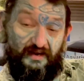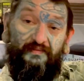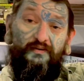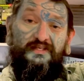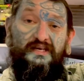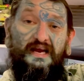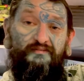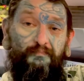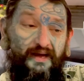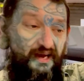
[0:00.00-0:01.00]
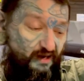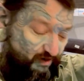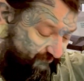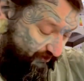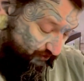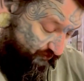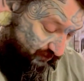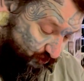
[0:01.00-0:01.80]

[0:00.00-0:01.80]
There is another bag of those as